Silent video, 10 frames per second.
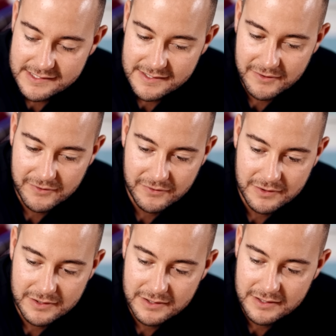so
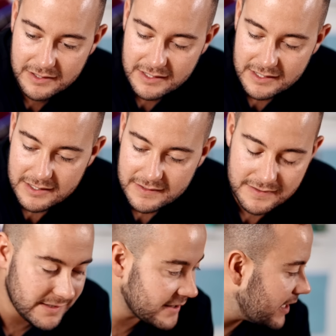
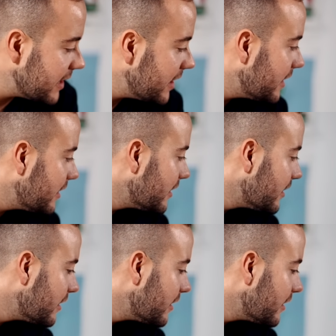the setting